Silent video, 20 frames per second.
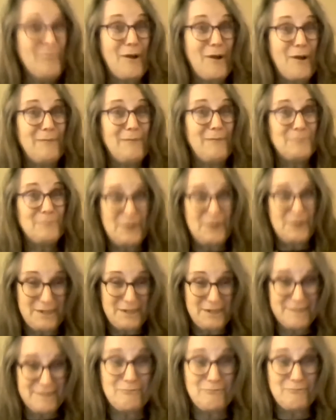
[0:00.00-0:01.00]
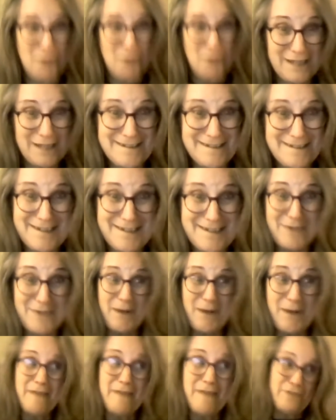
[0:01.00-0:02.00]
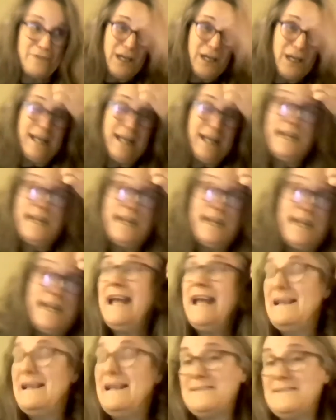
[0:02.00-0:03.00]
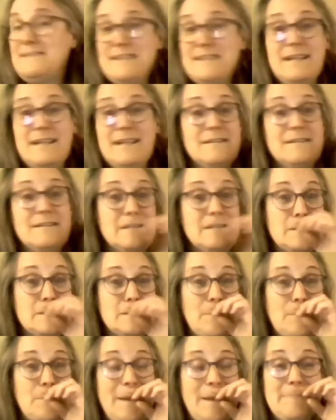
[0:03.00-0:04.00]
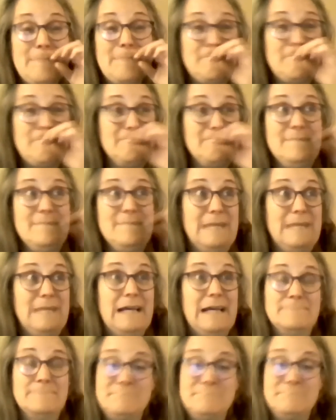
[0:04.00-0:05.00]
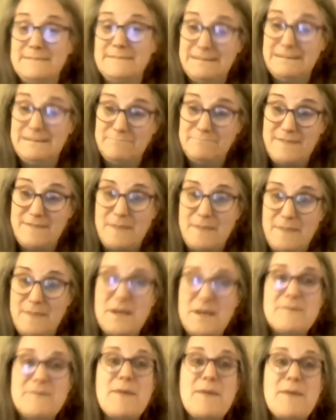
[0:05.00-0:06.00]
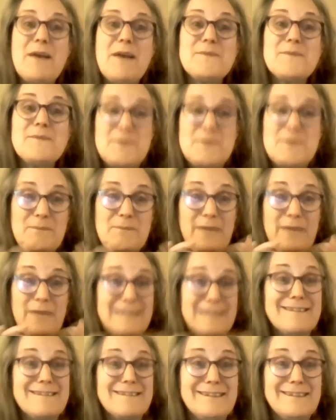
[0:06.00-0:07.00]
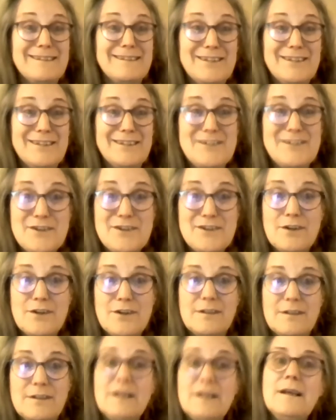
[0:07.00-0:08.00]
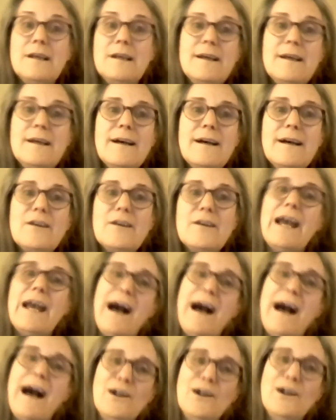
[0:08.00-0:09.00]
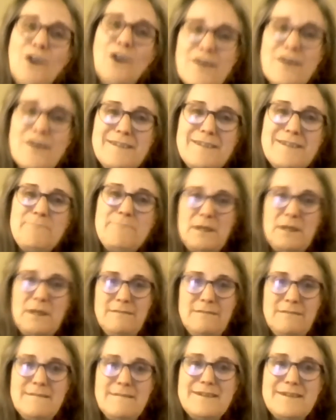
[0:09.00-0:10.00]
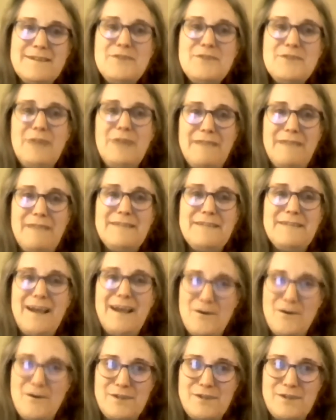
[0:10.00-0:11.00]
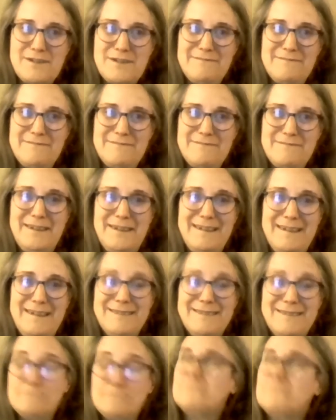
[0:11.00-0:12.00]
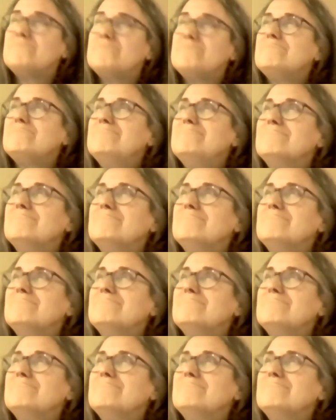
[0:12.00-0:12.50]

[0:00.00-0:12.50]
problem with this whatsoever. And uh, so my, yeah, sometimes my husband gets a little concerned. Okay, how long has it been since you left the house? See, my hmm.